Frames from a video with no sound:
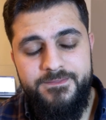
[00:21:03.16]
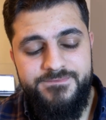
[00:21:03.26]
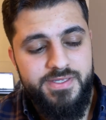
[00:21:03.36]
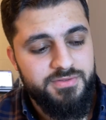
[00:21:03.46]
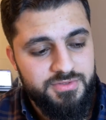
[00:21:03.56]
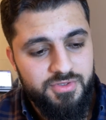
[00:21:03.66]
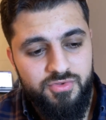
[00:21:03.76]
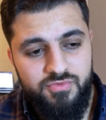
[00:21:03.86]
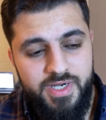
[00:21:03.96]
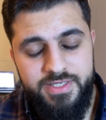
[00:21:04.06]
There is no
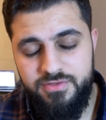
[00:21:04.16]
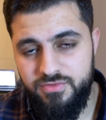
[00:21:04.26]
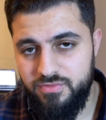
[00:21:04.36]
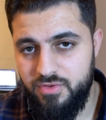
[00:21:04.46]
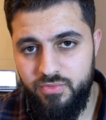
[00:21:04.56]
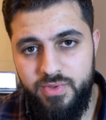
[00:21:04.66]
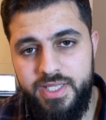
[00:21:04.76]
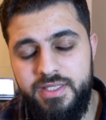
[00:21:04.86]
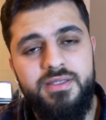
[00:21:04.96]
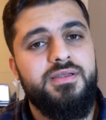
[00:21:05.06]
right or wrong
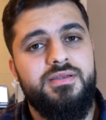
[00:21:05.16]
way.